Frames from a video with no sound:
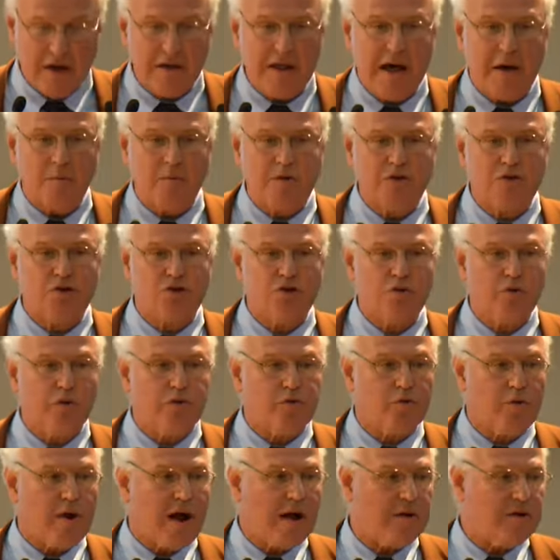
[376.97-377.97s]
And that was true
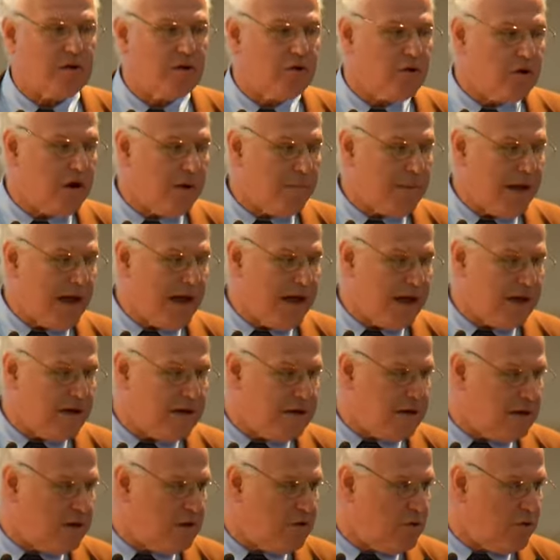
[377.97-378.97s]
throughout Europe
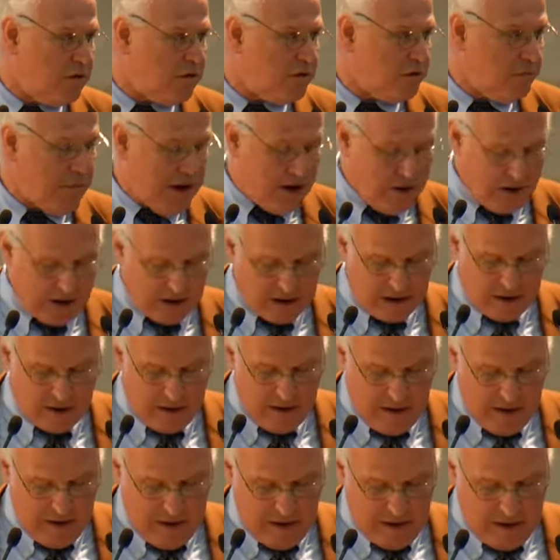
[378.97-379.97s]
and in North America.